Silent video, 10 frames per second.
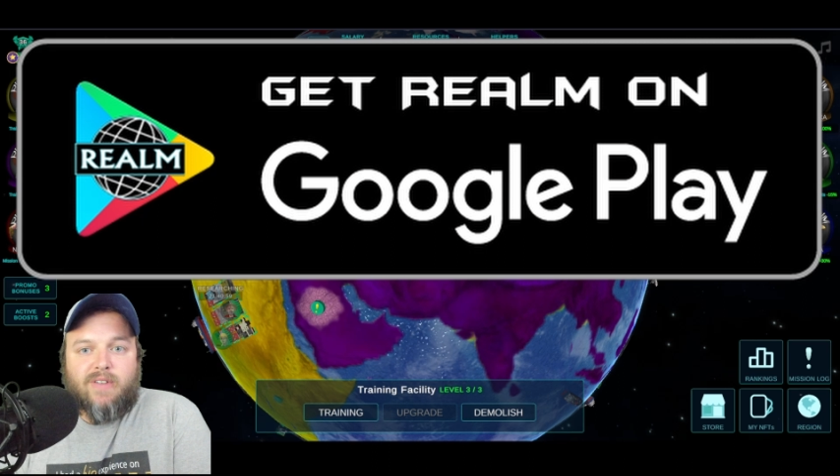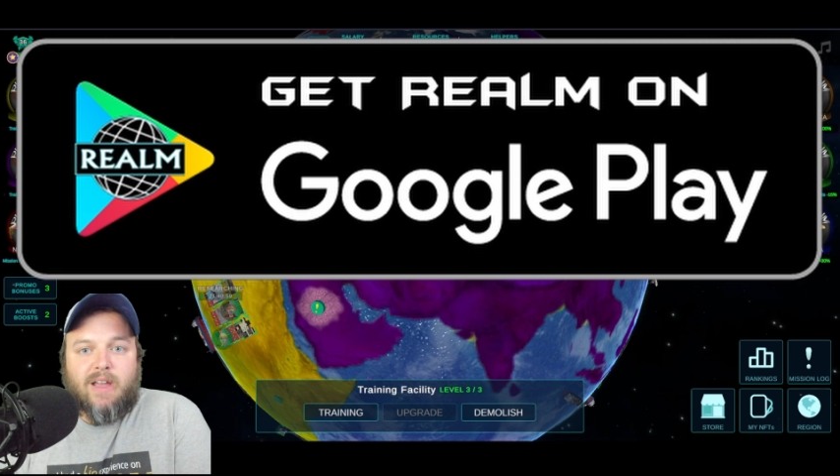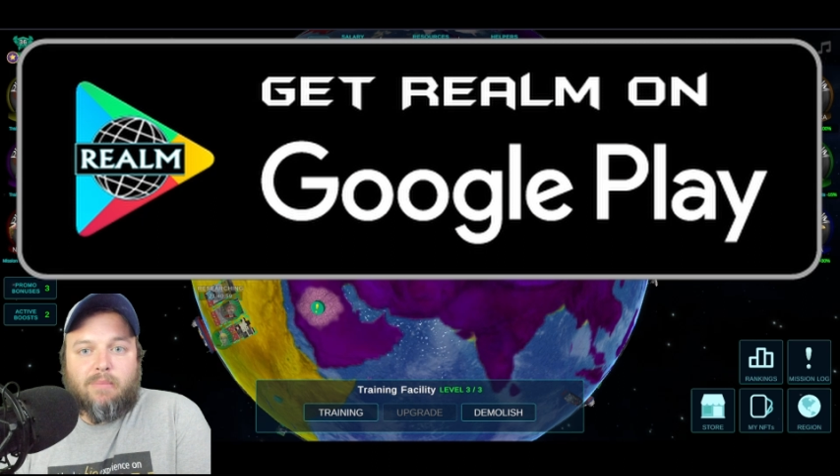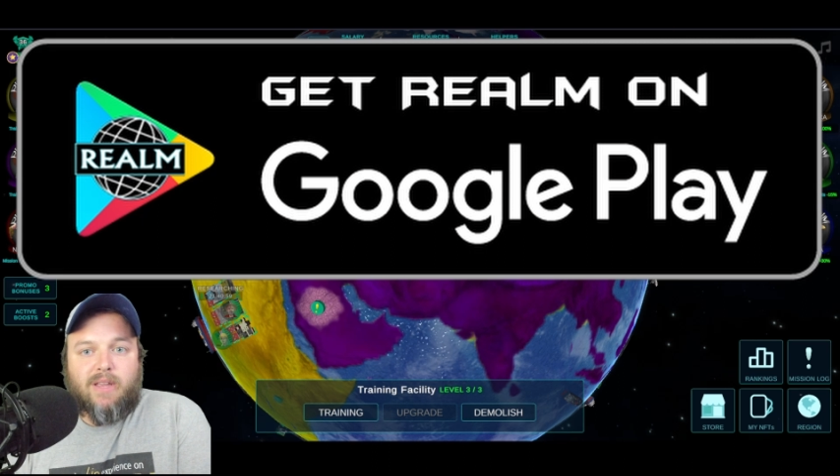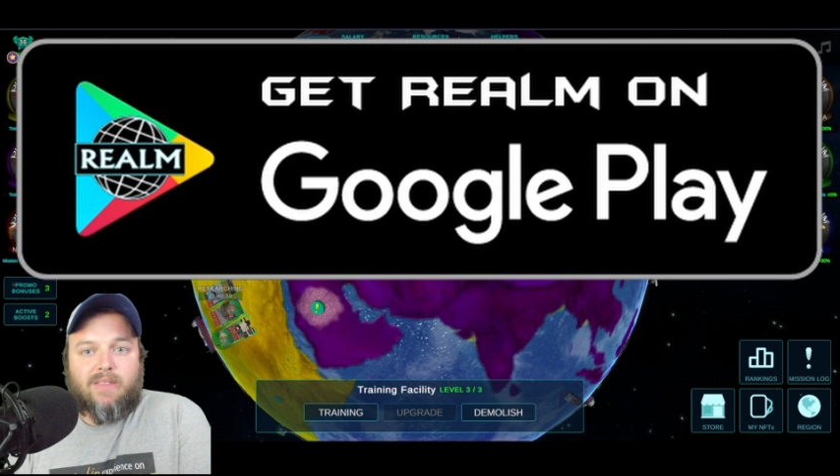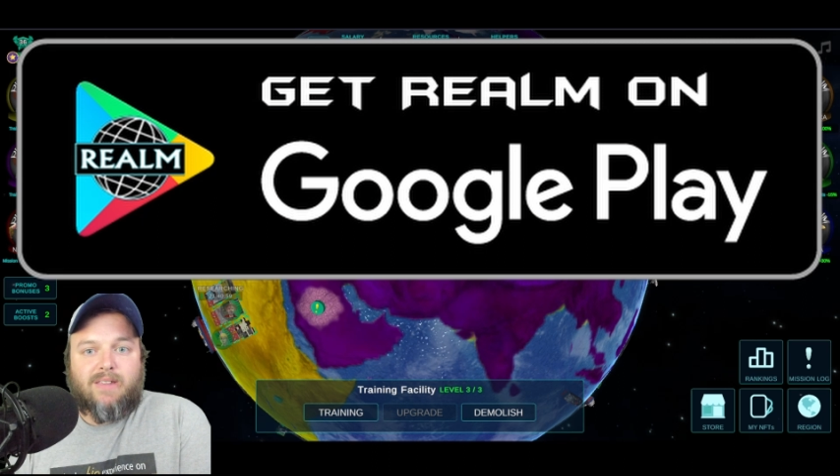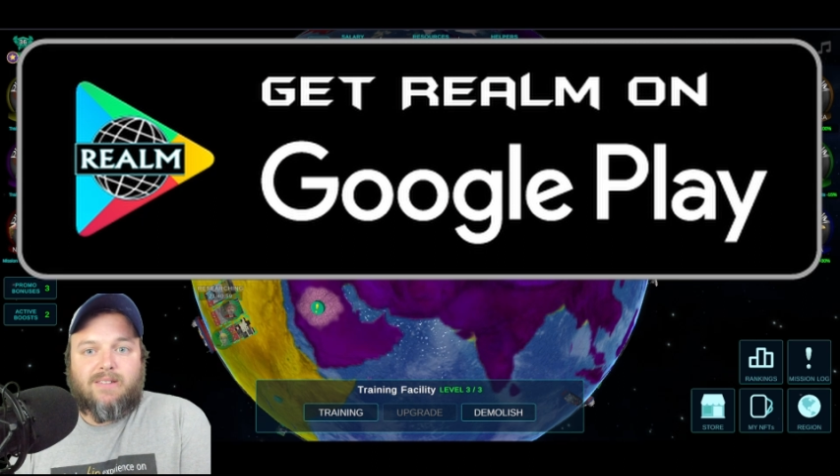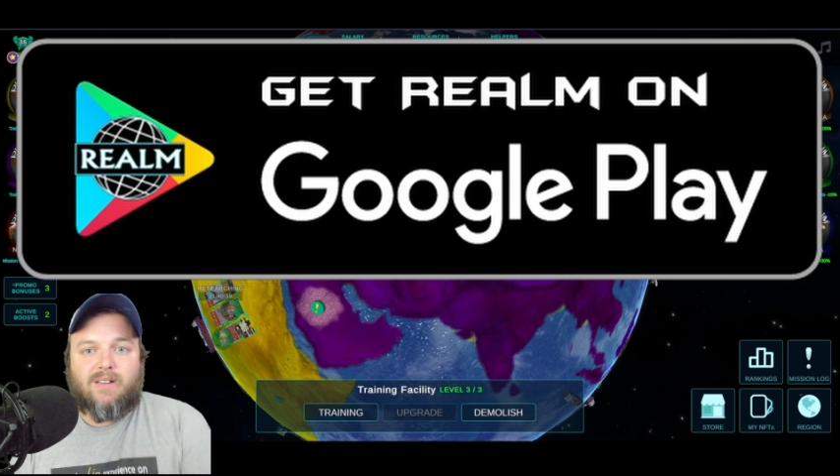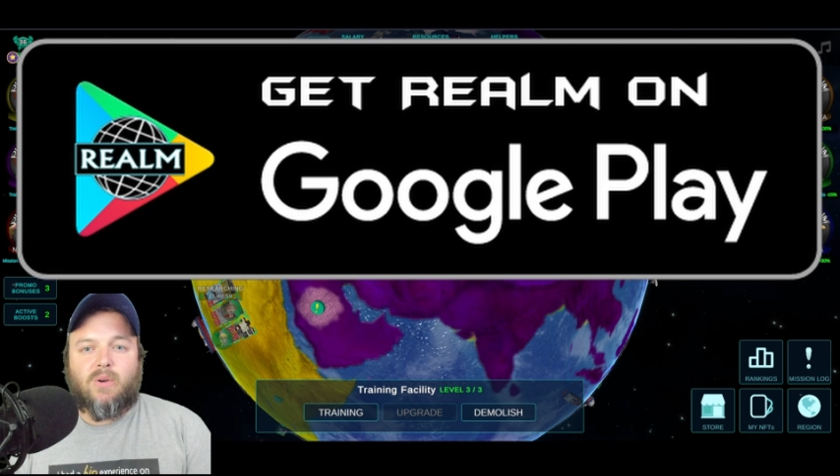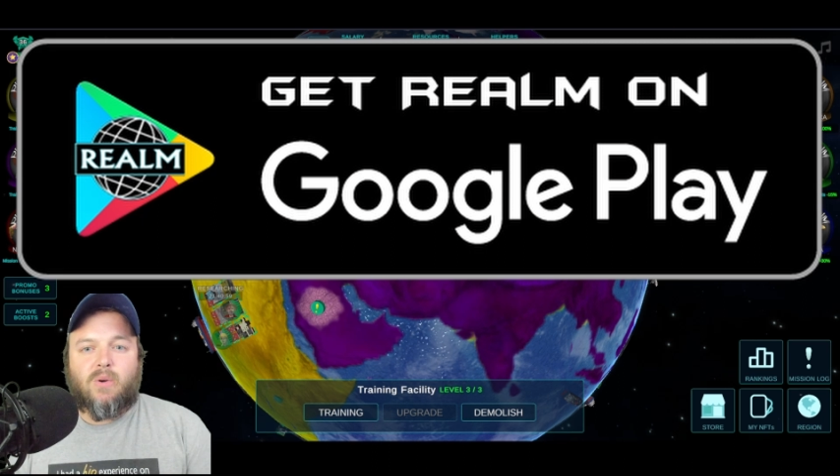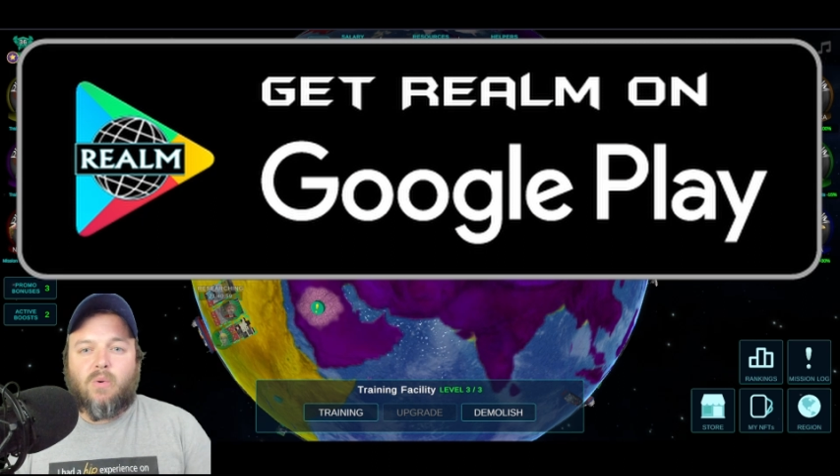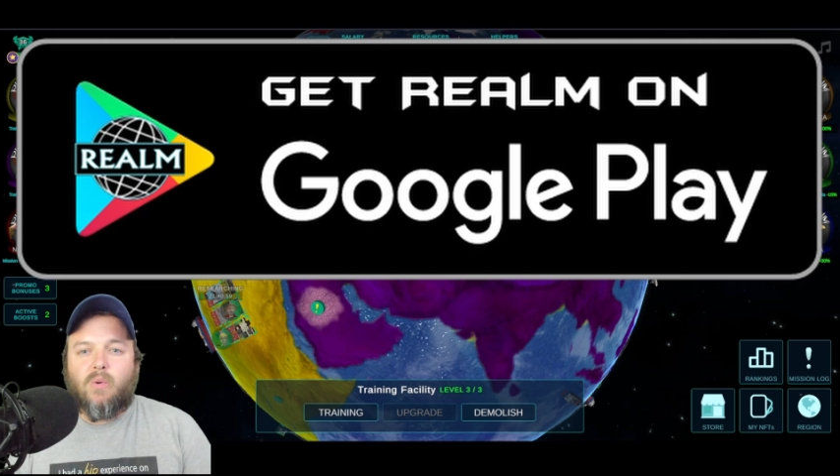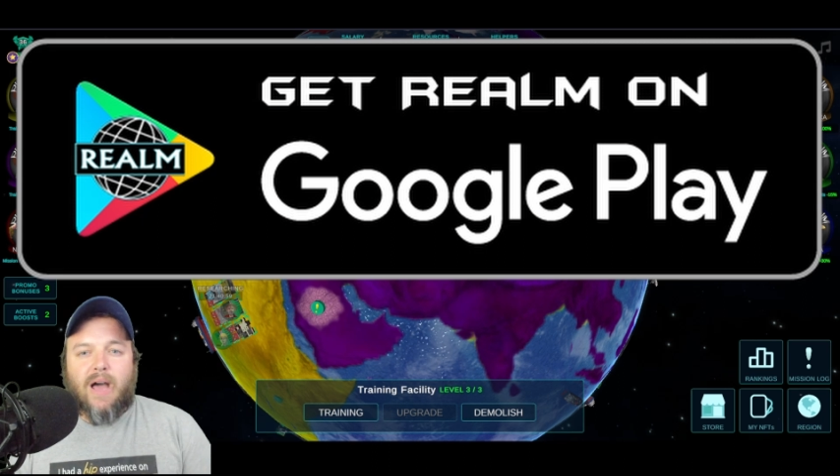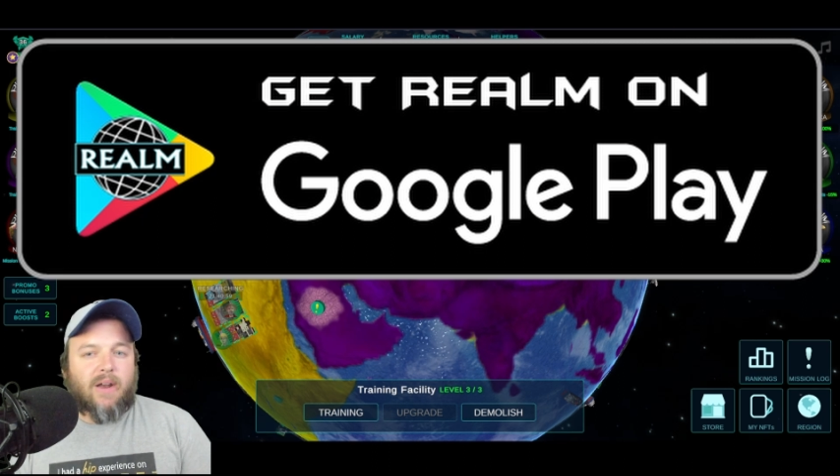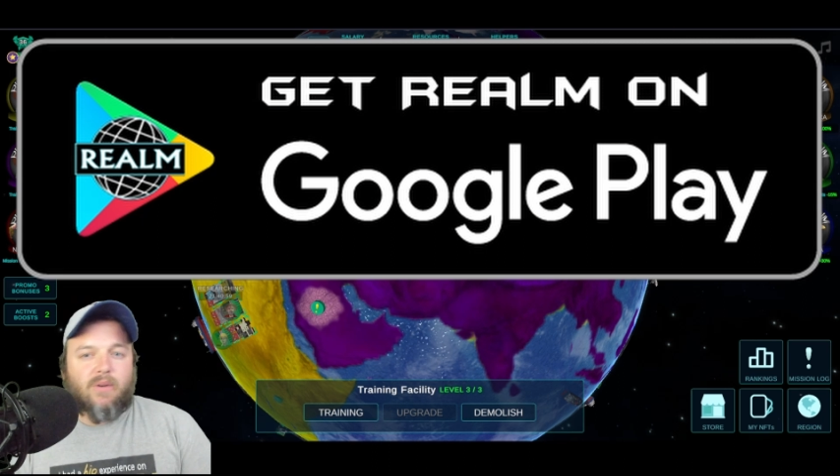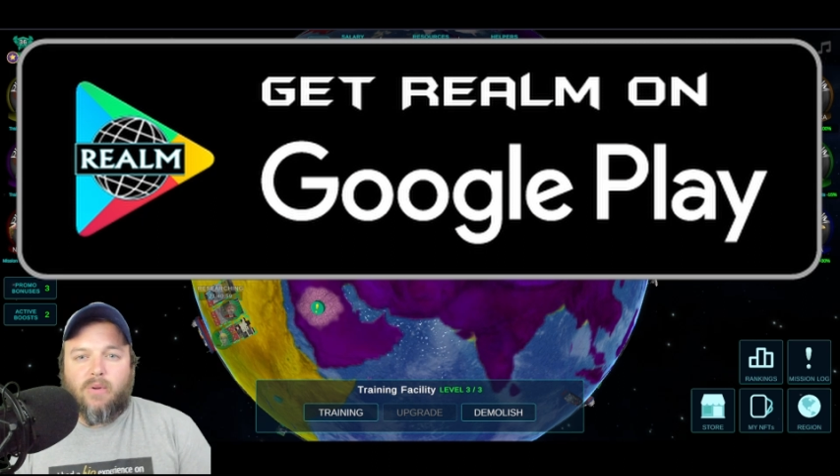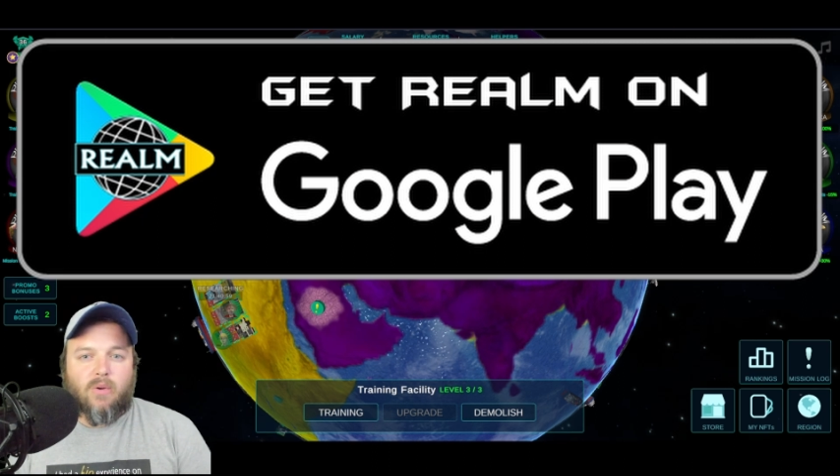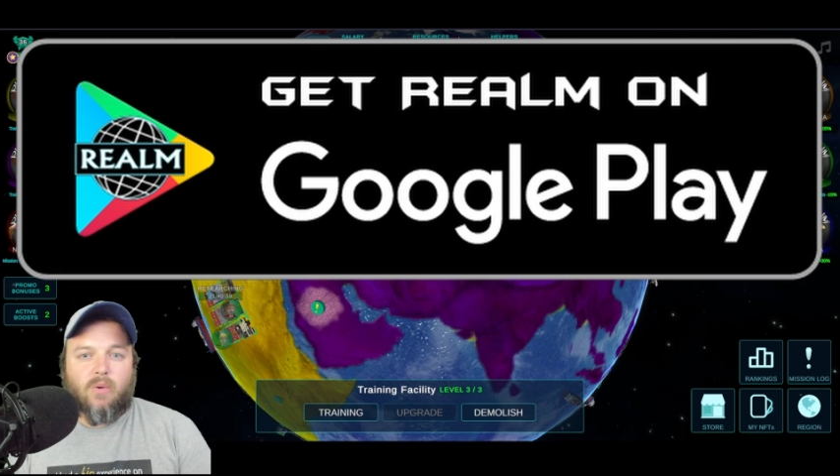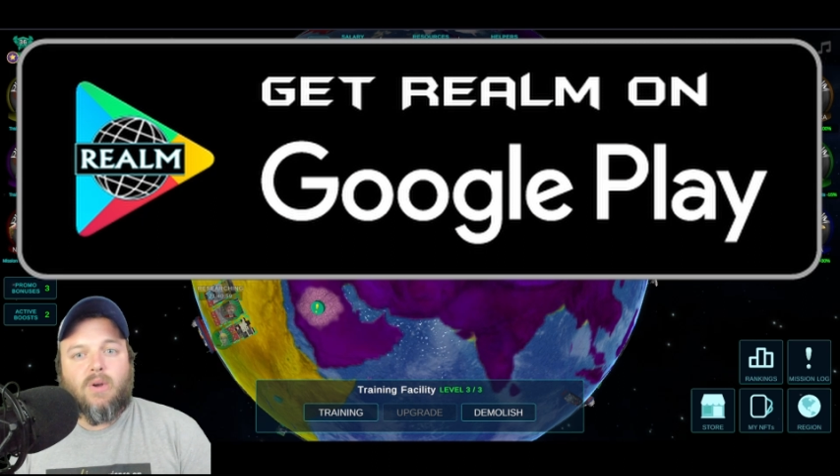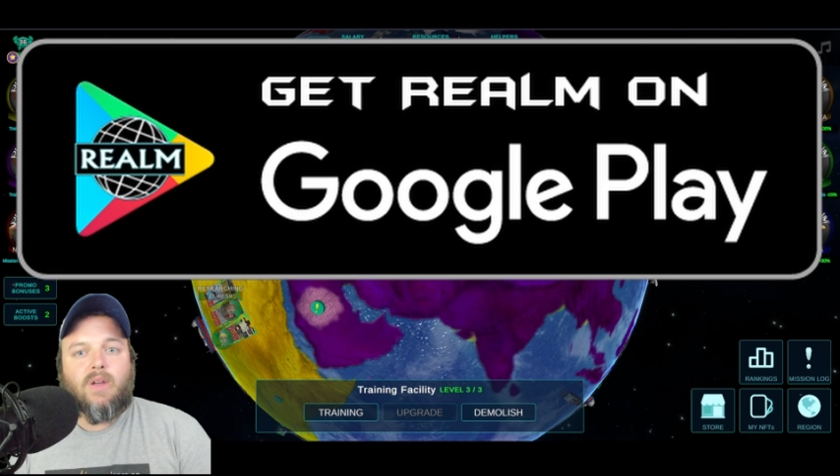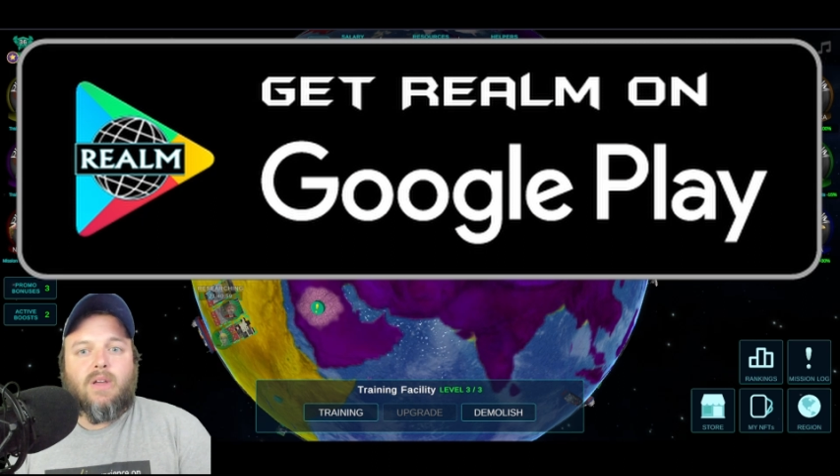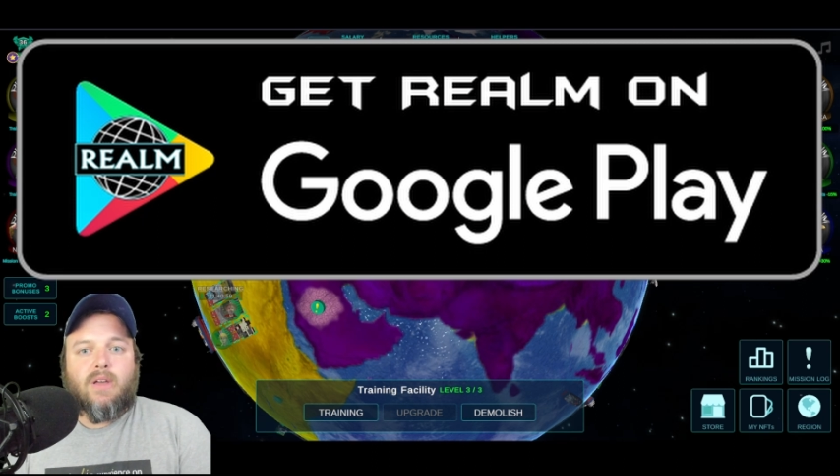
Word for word: family and they said, oh, I don't know,